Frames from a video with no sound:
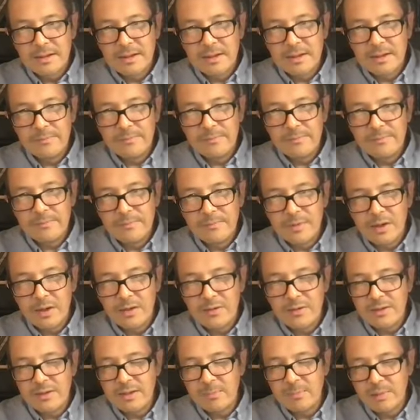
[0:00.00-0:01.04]

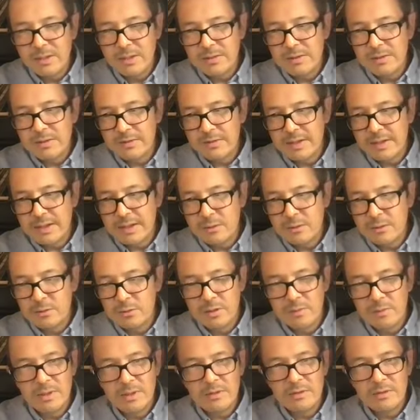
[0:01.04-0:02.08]
I think because they
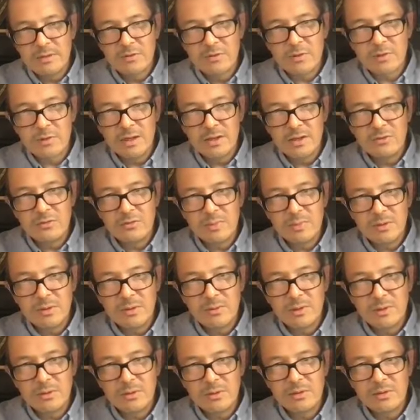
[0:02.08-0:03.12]
look a bit strange, but
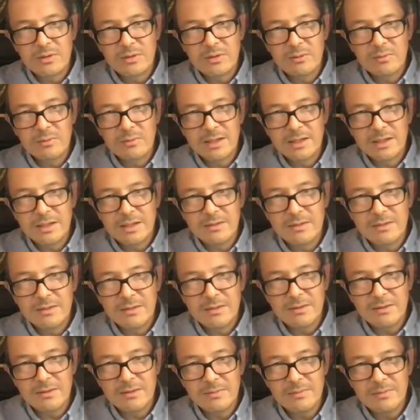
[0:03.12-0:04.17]
we also
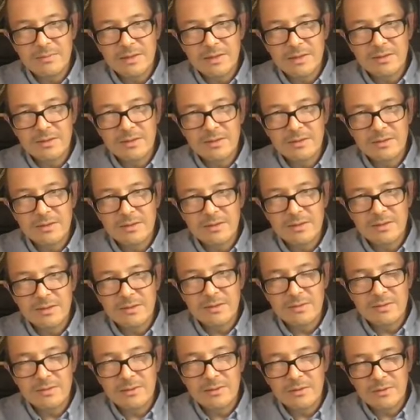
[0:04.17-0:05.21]
recognize them. They're kind of
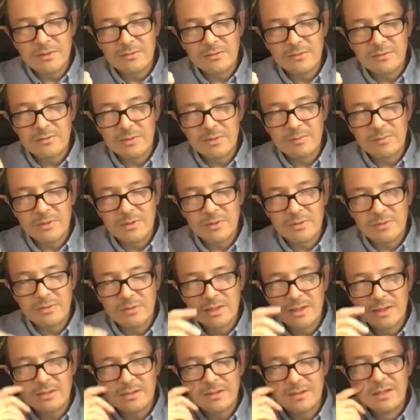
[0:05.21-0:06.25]
things that hover in
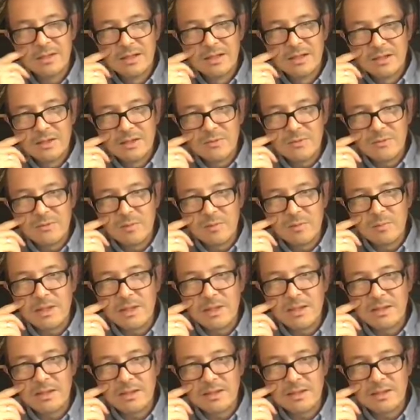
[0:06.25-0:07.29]
between
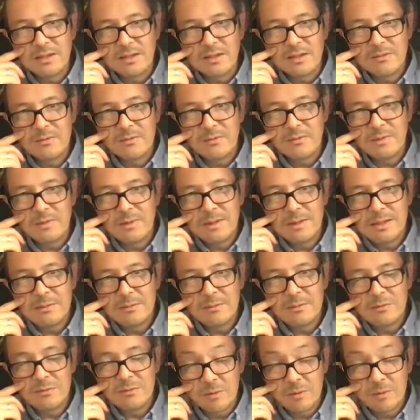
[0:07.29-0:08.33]
familiar and
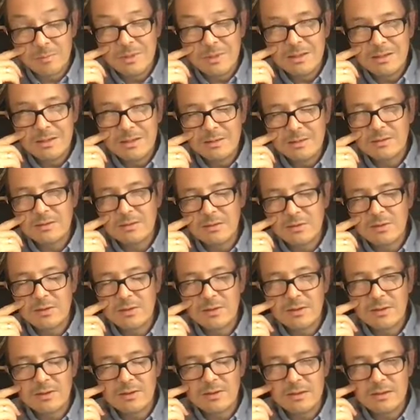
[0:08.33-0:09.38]
unfamiliar. And those
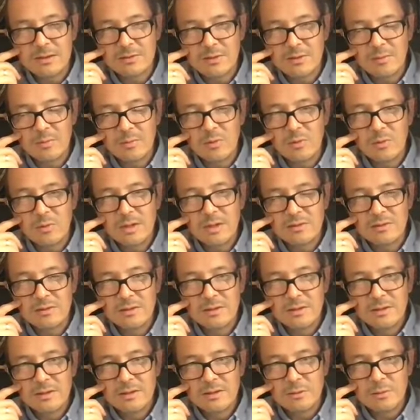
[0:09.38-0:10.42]
are the things I'm always
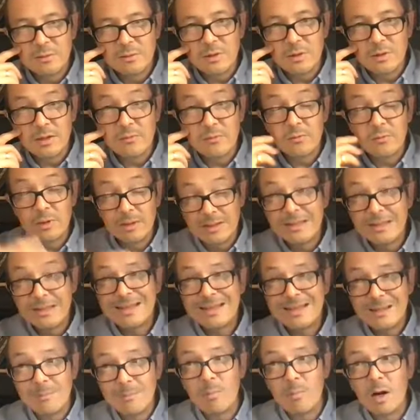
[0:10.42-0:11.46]
looking for, at
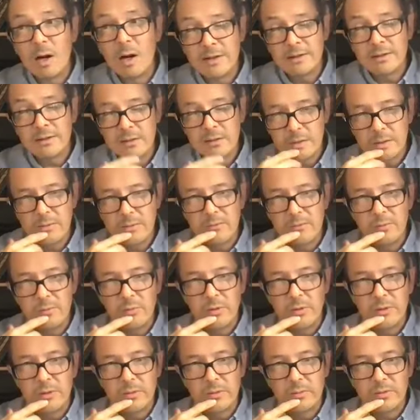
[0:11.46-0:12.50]
least in my type of
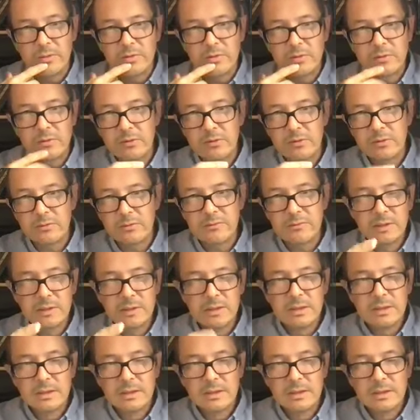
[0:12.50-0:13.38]
work, which is sort of